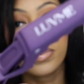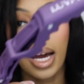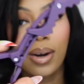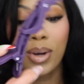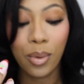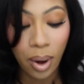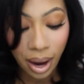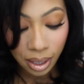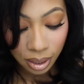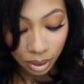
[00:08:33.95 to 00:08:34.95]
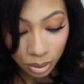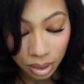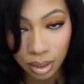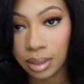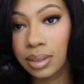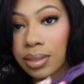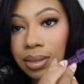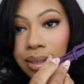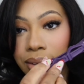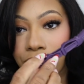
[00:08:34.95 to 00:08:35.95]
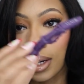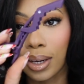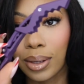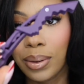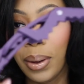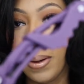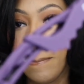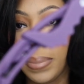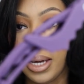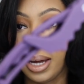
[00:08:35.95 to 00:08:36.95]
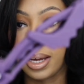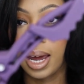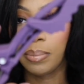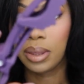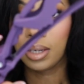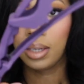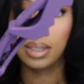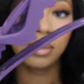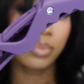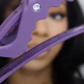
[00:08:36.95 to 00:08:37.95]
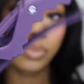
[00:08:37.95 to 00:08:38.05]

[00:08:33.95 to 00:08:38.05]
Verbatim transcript: I don't know why I didn't use this in the video. But yeah, it came with the clip.